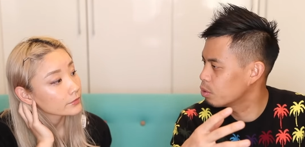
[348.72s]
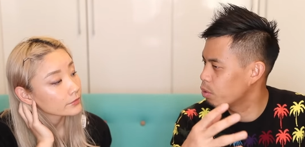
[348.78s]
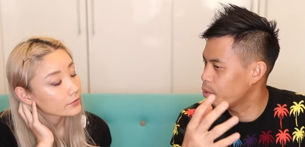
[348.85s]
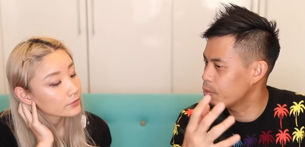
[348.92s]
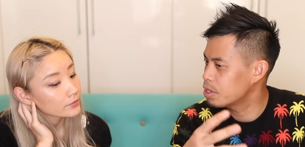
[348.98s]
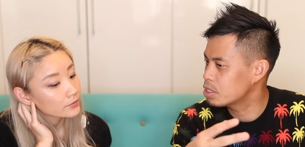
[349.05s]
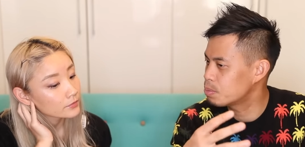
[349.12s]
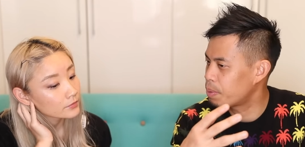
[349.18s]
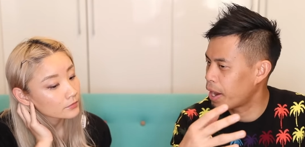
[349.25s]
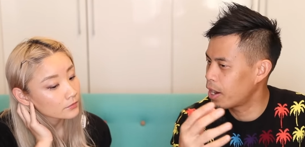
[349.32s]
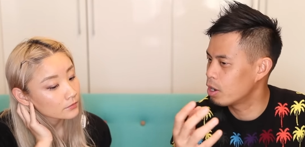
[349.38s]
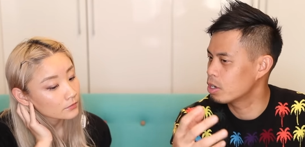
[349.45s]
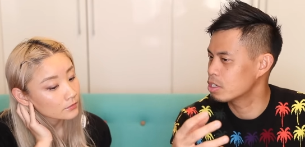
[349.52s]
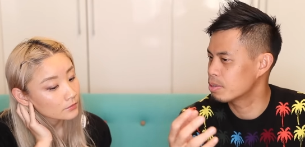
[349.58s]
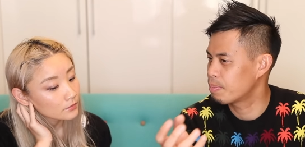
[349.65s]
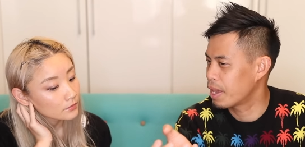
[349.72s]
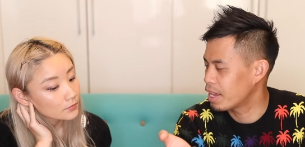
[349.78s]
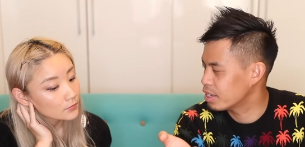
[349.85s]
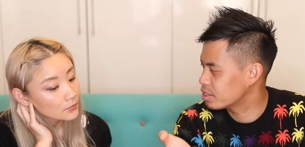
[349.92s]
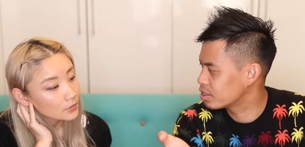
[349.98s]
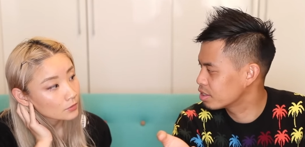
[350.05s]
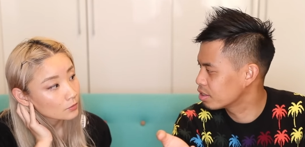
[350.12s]
Speaker 1: the woman's parents
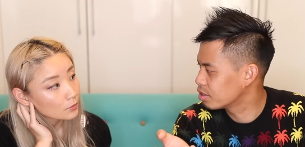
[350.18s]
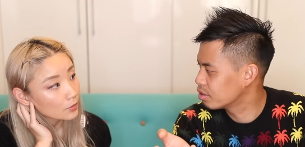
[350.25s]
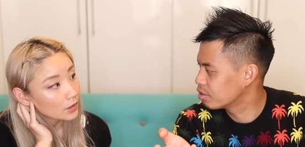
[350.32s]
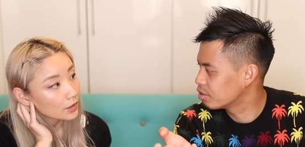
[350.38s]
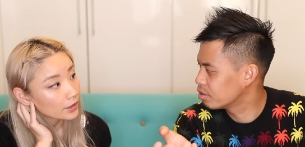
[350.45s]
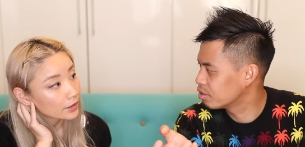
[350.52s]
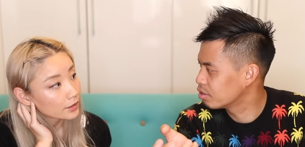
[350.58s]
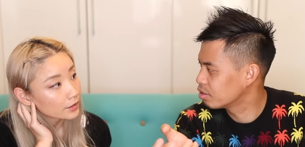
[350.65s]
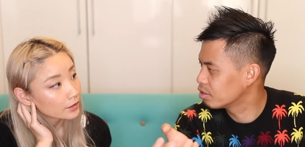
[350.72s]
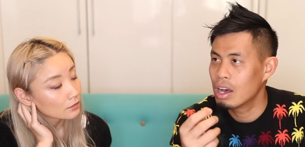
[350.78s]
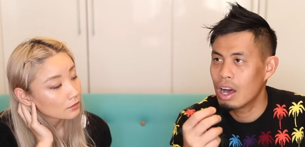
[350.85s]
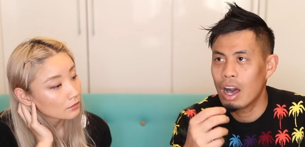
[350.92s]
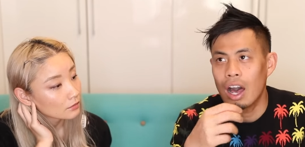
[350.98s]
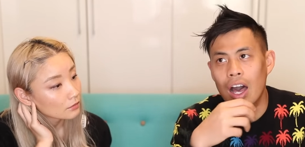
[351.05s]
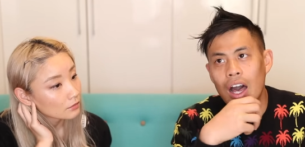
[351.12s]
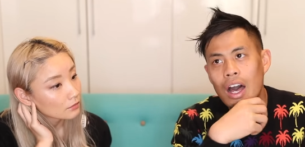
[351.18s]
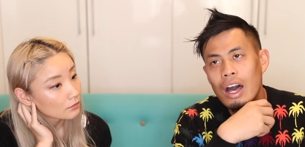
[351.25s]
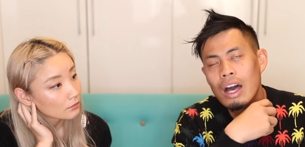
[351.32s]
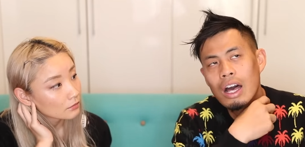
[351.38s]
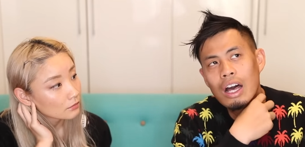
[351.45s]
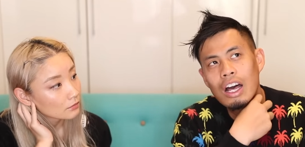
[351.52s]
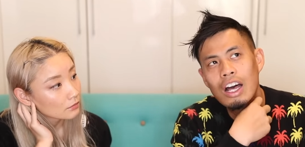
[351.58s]
pays. Why?
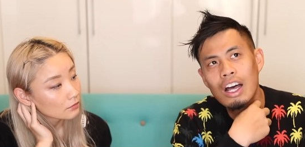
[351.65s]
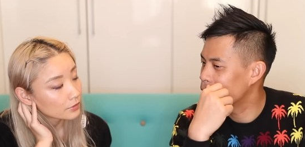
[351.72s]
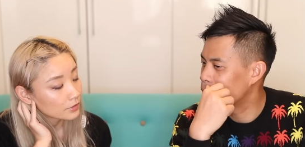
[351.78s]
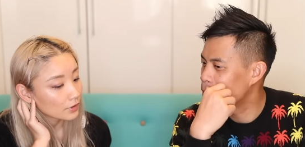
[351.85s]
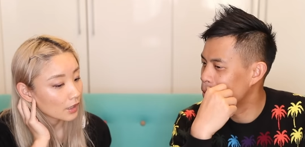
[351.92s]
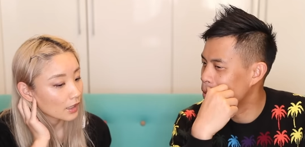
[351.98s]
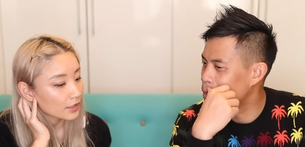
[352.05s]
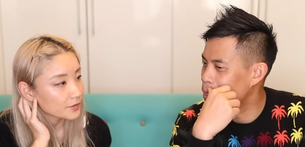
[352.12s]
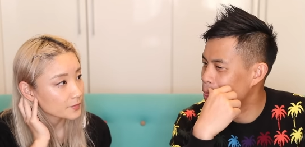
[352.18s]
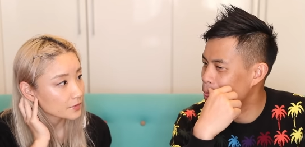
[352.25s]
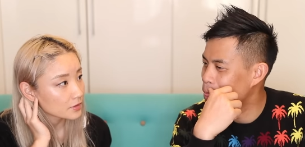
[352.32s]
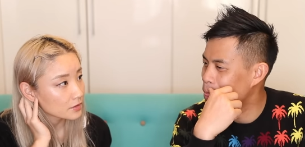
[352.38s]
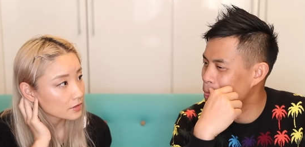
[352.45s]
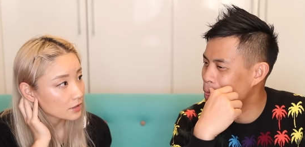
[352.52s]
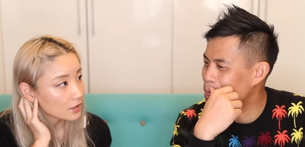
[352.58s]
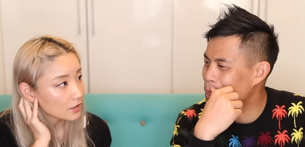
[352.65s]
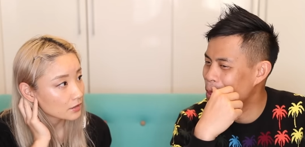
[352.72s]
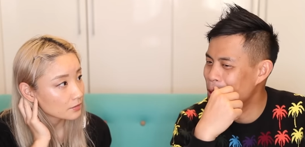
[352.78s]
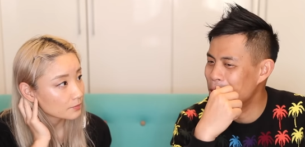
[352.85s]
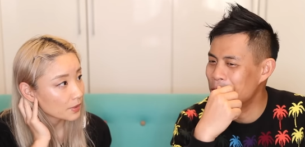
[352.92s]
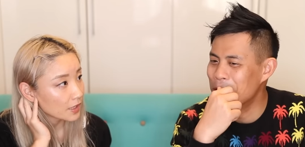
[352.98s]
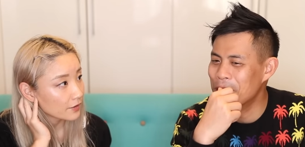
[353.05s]
Uh
Speaker 2: the husband's side
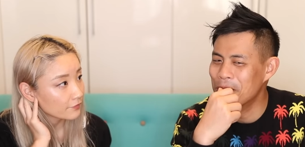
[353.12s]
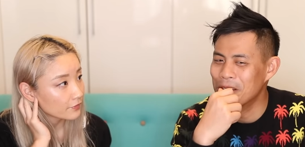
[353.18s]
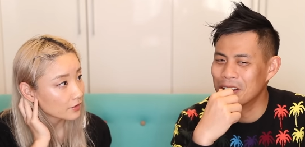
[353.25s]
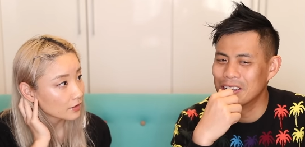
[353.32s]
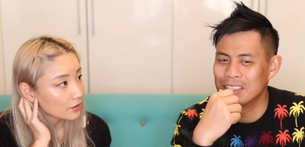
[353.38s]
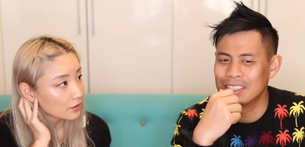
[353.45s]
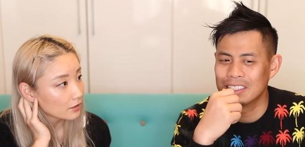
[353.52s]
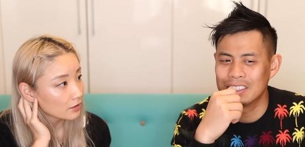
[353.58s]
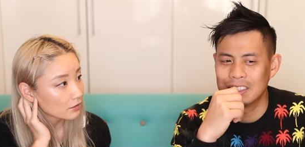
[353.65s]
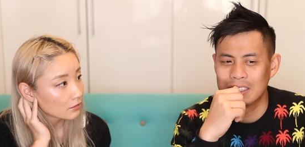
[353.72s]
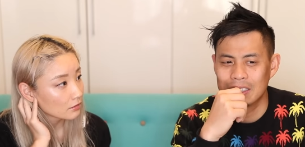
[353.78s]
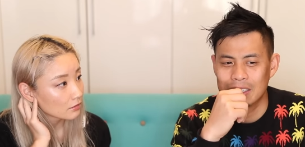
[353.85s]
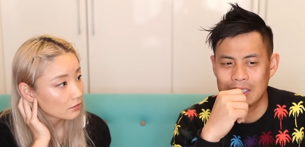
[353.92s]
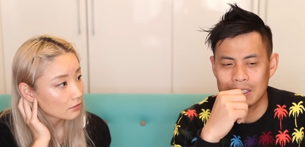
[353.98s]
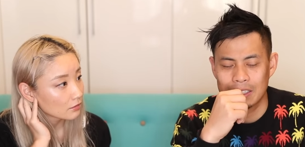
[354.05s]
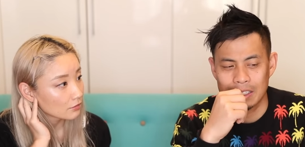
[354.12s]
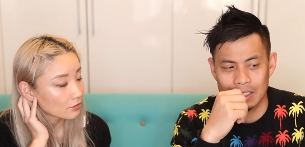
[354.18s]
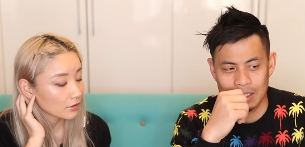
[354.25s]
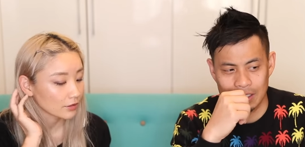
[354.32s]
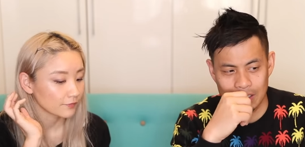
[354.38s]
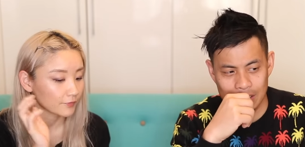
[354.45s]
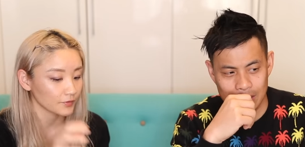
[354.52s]
pay for anything? Or
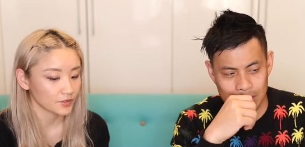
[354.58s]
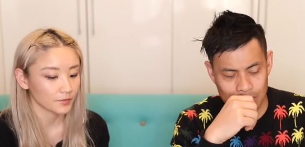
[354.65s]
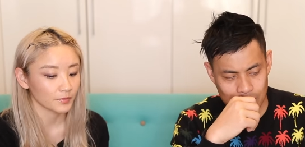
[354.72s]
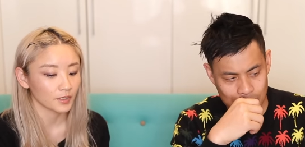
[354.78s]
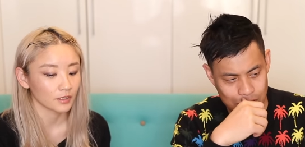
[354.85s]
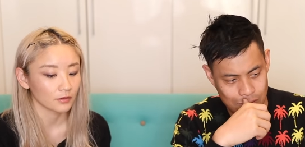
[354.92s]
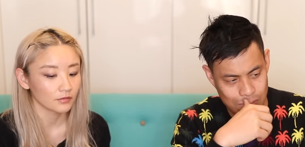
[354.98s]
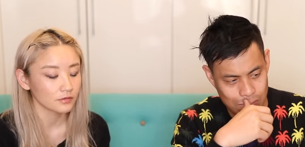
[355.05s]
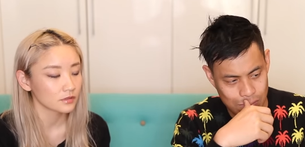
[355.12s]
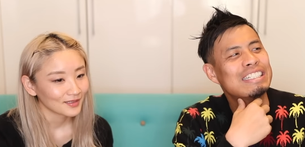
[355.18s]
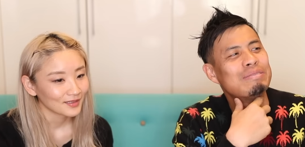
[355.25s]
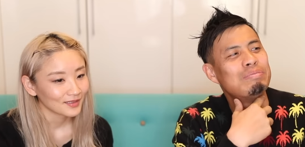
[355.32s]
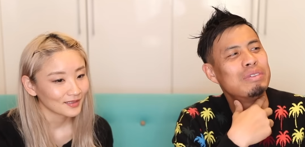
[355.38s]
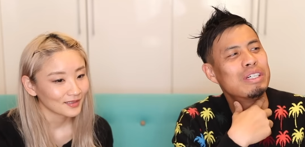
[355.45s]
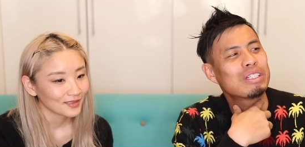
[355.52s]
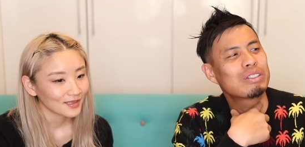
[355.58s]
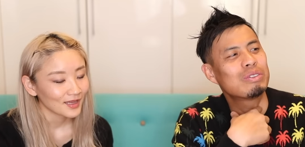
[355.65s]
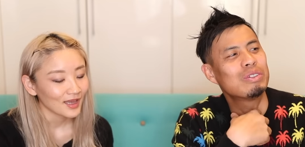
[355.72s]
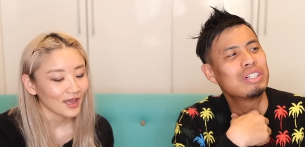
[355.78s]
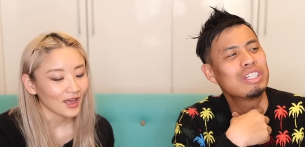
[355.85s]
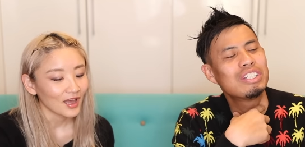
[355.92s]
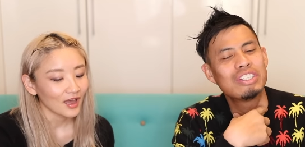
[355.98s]
like for something else?
Speaker 1: I'm not
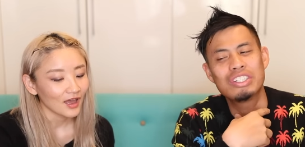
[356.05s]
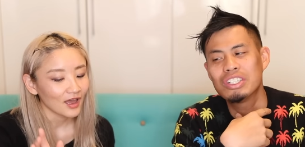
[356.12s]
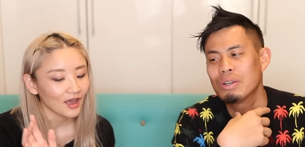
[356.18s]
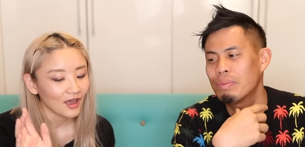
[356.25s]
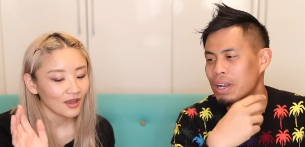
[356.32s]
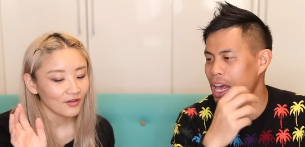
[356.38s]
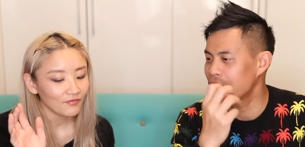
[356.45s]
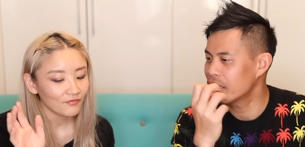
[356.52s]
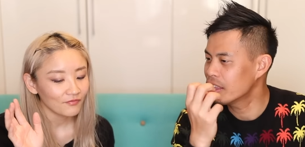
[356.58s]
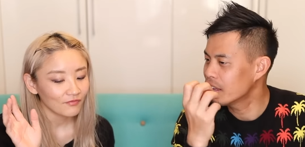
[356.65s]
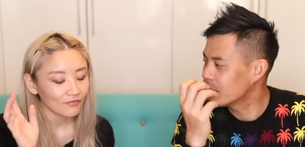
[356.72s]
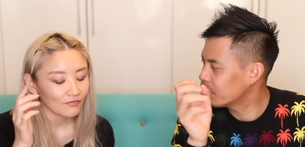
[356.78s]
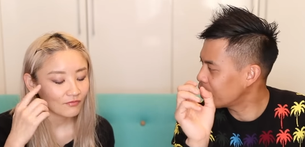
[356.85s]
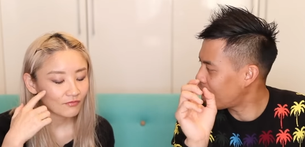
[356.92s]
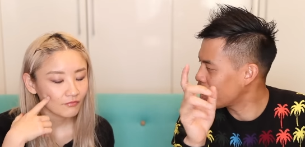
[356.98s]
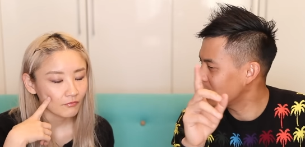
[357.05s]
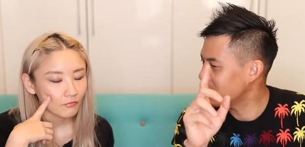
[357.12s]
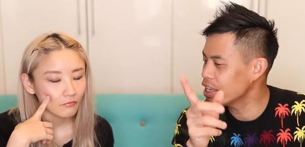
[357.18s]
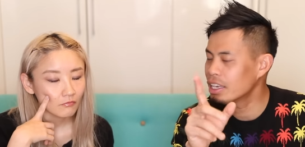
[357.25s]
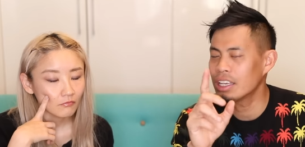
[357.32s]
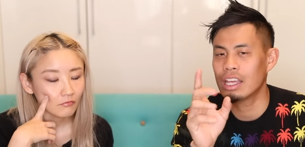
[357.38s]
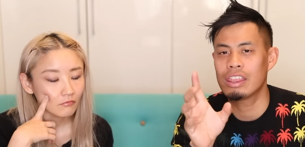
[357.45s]
quite sure. But I I
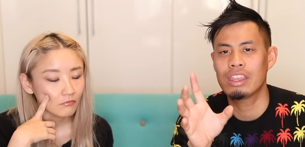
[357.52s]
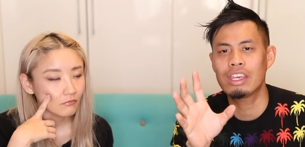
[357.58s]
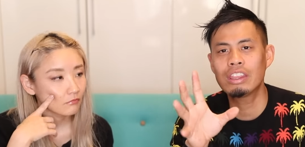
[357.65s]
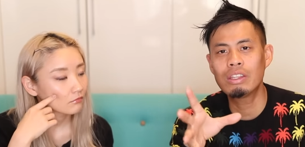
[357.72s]
think I think